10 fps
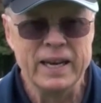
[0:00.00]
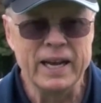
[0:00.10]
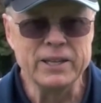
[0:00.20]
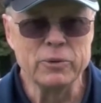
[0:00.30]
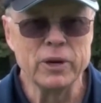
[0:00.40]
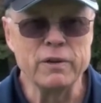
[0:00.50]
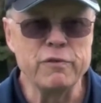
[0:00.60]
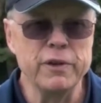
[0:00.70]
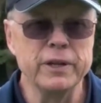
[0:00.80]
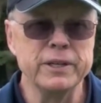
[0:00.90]
and you really
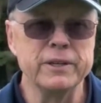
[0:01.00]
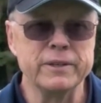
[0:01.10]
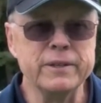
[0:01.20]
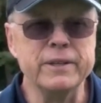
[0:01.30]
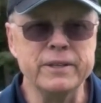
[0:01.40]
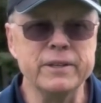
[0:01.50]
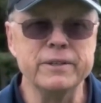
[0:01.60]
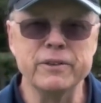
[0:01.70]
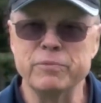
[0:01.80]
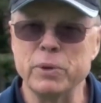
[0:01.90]
feel you,
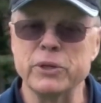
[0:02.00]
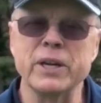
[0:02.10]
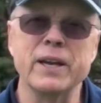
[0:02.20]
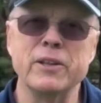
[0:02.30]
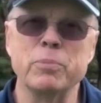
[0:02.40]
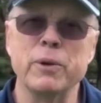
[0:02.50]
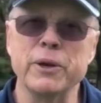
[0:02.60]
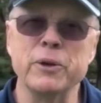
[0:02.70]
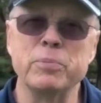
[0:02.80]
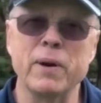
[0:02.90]
you, have put together a
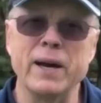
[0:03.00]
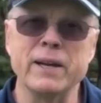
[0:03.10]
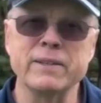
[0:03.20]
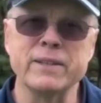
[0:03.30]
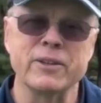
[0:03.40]
pretty good product.